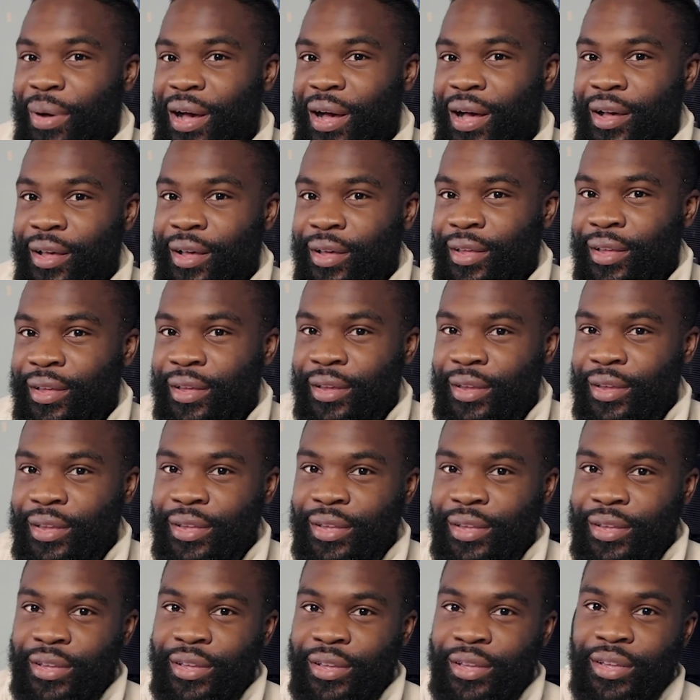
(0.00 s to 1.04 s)
but
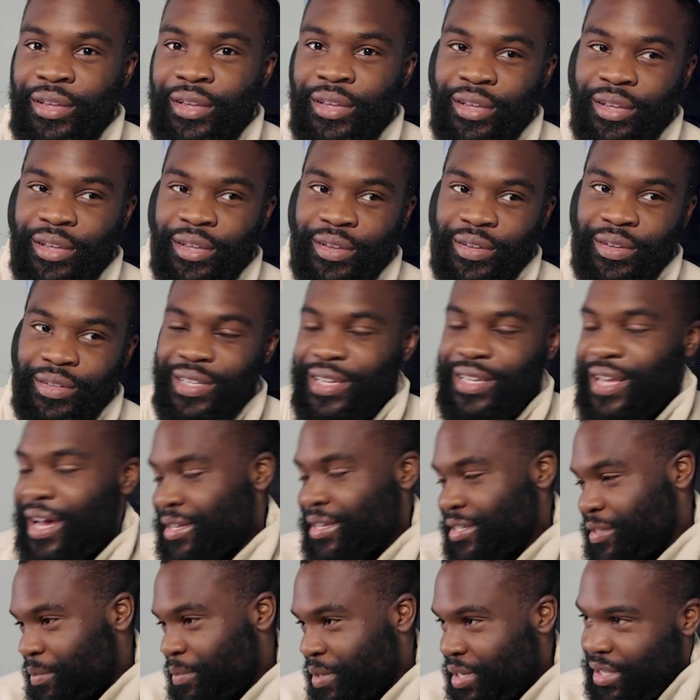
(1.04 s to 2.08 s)
the
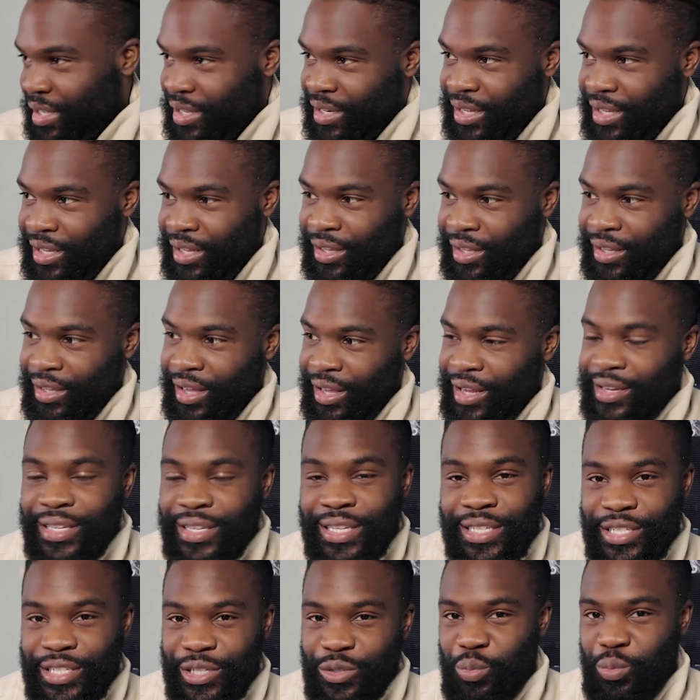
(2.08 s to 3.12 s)
guy's a millionaire. And
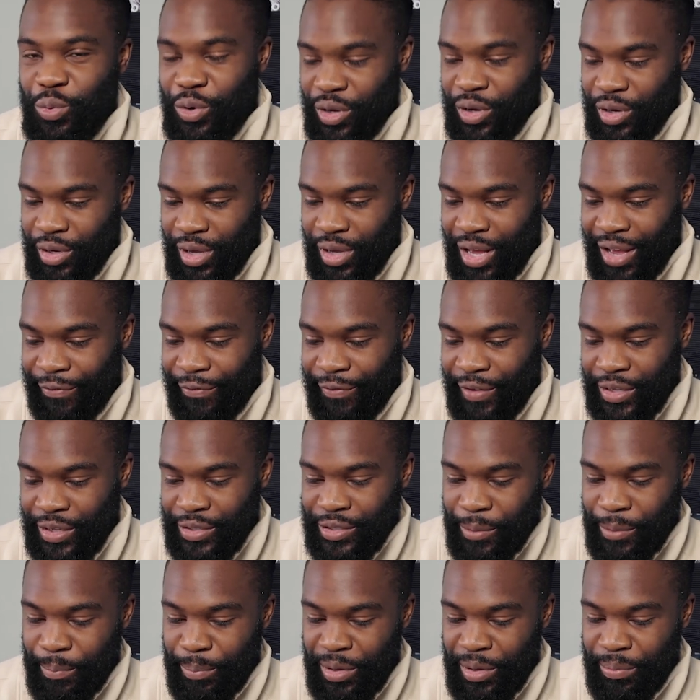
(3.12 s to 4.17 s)
this is what I think
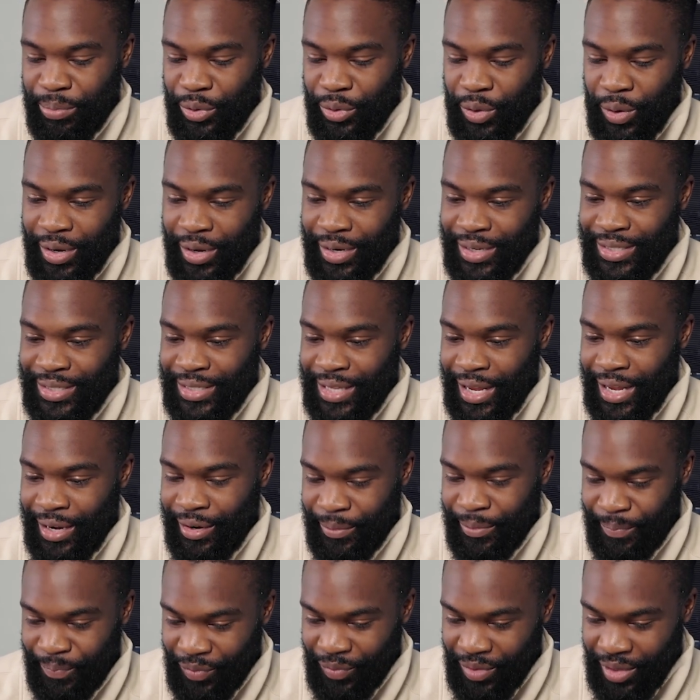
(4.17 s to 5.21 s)
some people don't
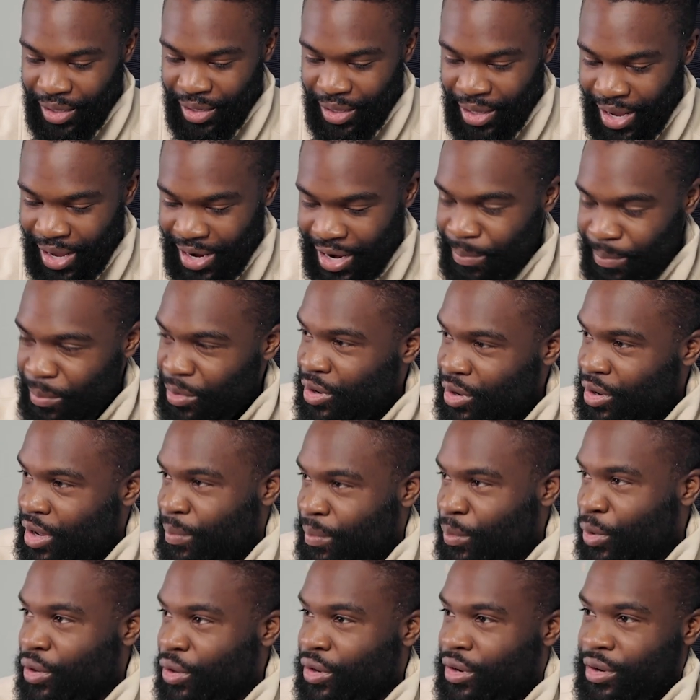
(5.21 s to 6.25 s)
understand. And I'm
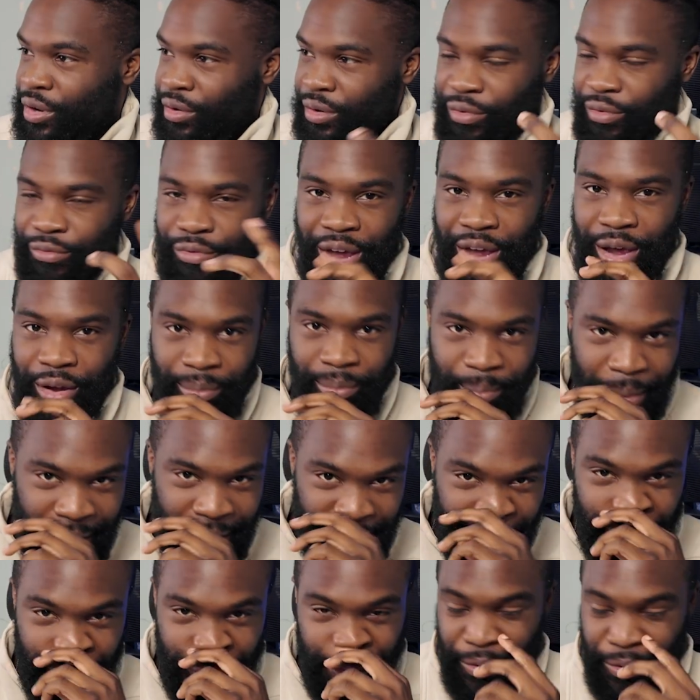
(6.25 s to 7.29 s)
not going to make
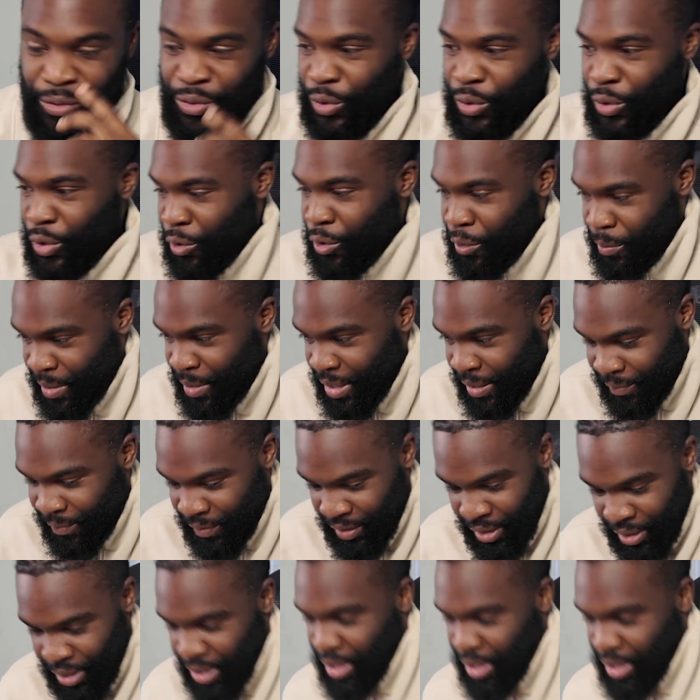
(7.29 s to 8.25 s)
this video too long, but